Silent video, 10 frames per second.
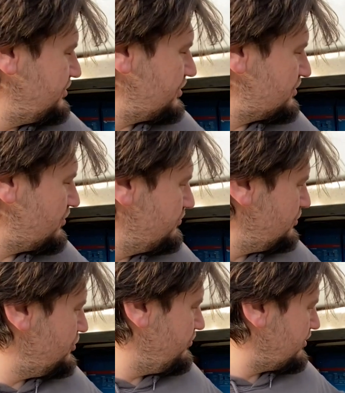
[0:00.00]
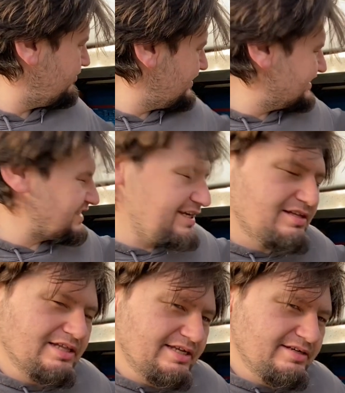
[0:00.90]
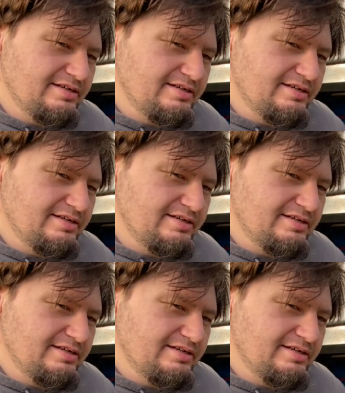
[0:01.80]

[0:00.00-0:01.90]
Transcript: just those 2, and I'm going to cycle it